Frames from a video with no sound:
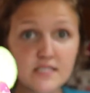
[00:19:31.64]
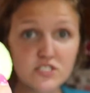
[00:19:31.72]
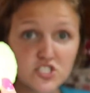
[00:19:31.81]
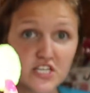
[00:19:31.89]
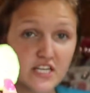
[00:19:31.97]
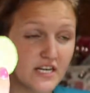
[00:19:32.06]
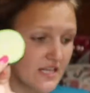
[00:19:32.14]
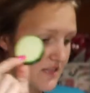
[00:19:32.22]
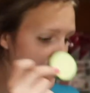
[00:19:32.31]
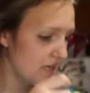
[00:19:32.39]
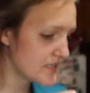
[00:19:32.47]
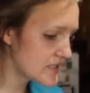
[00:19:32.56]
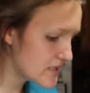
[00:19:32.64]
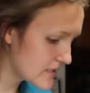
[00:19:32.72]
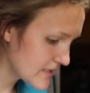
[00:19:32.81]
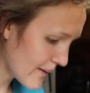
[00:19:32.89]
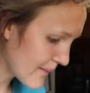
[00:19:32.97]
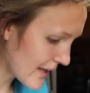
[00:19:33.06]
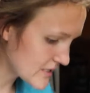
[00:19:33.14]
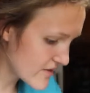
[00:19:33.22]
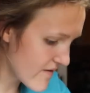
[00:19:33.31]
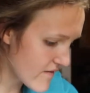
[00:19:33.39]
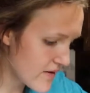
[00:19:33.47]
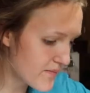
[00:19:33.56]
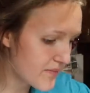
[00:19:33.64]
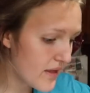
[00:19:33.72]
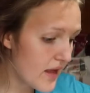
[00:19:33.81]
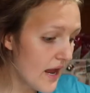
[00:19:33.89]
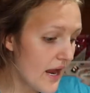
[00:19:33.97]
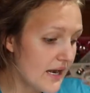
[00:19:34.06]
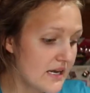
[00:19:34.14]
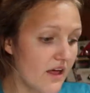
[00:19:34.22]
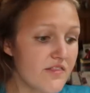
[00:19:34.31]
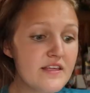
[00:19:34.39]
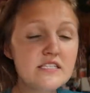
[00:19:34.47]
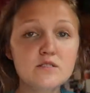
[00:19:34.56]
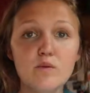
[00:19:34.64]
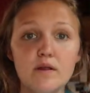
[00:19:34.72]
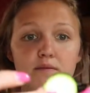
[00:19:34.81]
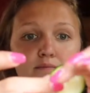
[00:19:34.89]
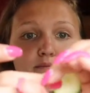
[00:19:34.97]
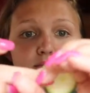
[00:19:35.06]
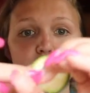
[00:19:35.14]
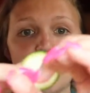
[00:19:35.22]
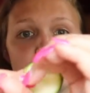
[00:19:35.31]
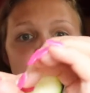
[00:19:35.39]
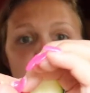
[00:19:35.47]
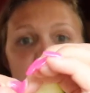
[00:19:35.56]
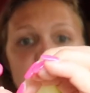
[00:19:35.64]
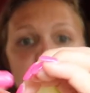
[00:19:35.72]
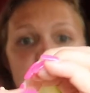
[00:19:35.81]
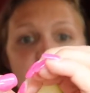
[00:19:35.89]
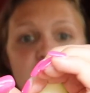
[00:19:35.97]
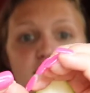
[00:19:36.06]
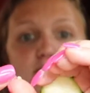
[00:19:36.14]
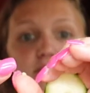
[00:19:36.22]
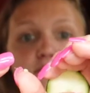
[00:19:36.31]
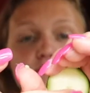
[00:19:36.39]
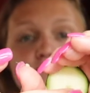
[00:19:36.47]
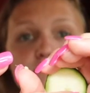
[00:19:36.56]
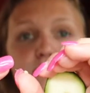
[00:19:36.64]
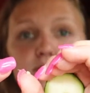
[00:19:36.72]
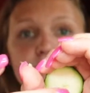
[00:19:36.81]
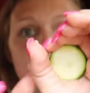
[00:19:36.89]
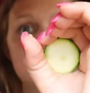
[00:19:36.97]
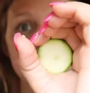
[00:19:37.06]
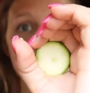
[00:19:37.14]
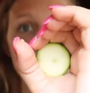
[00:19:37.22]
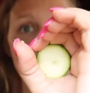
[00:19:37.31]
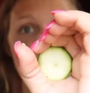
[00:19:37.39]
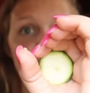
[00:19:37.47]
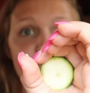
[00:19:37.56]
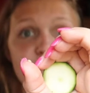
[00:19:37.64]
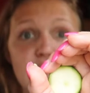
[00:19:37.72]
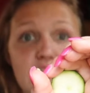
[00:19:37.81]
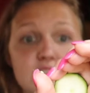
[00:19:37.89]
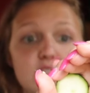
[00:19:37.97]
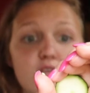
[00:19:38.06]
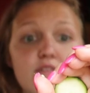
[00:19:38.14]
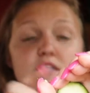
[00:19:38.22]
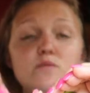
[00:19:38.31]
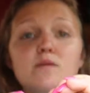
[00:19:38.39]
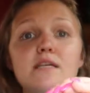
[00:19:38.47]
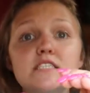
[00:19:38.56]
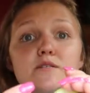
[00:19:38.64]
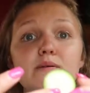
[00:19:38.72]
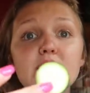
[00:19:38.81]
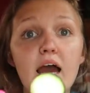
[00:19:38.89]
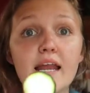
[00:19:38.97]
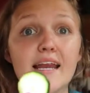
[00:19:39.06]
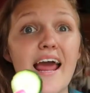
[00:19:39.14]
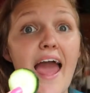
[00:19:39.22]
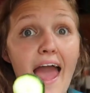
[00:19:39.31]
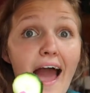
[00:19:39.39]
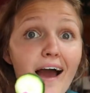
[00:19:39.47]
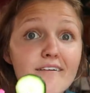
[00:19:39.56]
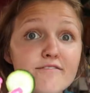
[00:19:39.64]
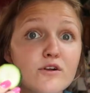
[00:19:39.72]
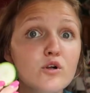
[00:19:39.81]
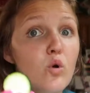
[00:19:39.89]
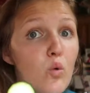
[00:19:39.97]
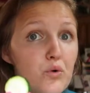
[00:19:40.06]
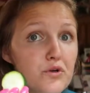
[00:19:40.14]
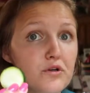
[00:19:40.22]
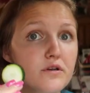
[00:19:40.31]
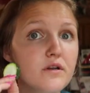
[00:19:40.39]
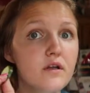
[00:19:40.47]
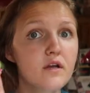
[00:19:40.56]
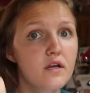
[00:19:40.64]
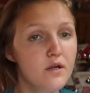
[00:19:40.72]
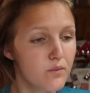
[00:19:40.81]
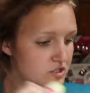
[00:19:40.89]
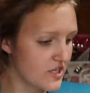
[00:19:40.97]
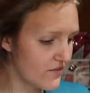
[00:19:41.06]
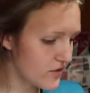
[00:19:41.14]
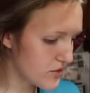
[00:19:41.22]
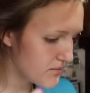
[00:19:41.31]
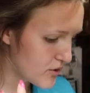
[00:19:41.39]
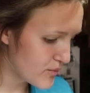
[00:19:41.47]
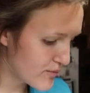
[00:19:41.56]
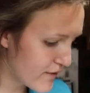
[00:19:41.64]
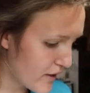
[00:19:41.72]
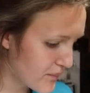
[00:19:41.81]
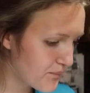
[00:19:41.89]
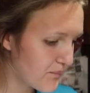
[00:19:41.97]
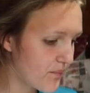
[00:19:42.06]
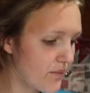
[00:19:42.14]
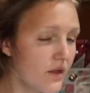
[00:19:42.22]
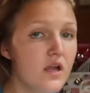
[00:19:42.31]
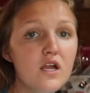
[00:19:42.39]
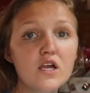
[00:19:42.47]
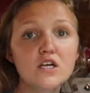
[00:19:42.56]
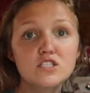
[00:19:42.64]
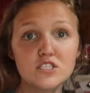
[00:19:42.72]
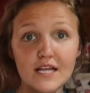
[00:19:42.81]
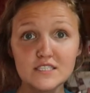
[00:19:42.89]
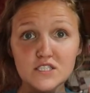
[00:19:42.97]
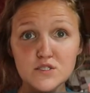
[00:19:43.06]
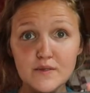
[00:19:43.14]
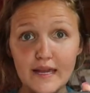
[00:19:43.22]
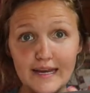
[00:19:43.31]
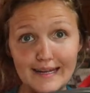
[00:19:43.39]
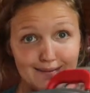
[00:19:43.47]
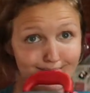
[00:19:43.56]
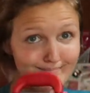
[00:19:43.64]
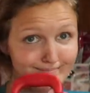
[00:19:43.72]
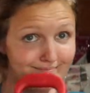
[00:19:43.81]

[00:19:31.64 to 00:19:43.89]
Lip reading: and she could eat this and take bites off of it. Now this one, as you can see, it fits. So this one needs to be cut in half or quartered, whichever you prefer. So that's the zucchini.